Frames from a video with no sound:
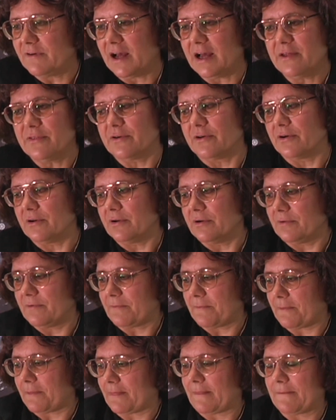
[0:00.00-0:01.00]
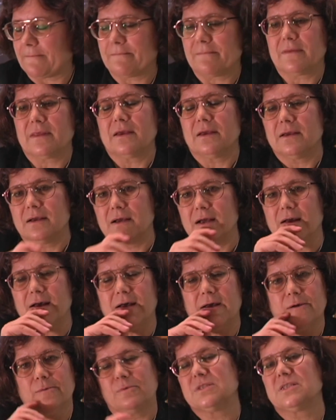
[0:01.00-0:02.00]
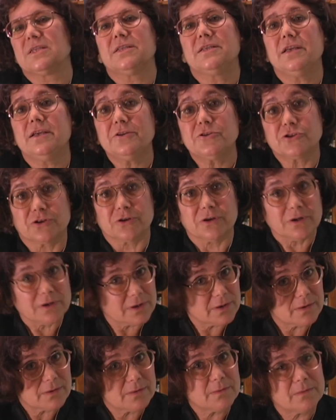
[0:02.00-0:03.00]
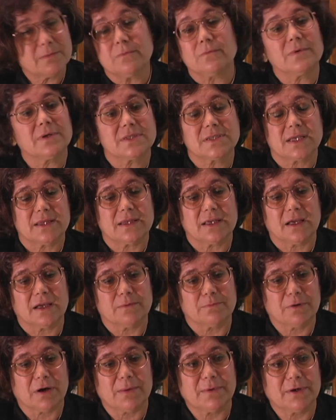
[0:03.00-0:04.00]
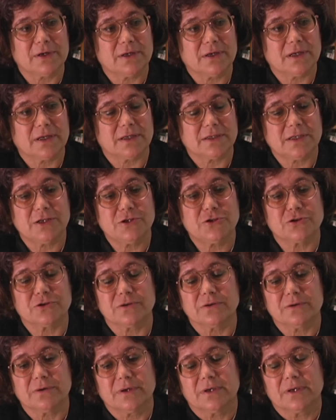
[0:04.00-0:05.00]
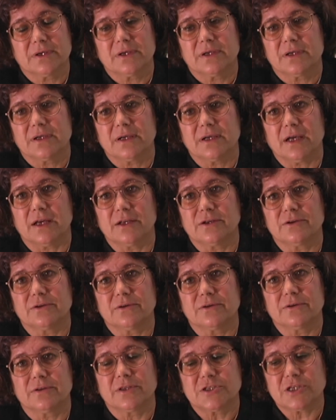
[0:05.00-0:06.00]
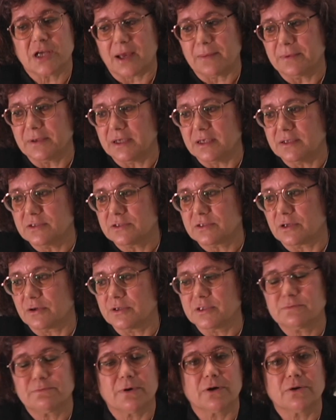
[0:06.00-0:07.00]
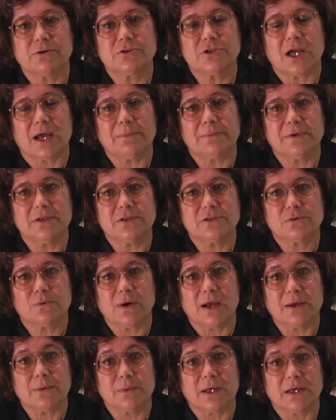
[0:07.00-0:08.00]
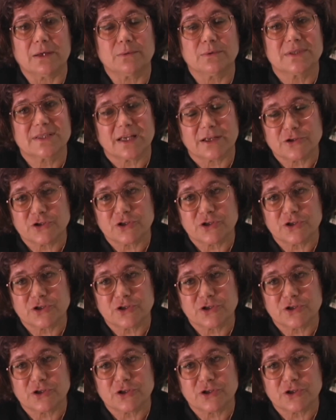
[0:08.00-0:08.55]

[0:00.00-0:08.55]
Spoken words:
father was a teacher, was, I think, a primary teacher under the Japanese, so he spoke Japanese quite well, was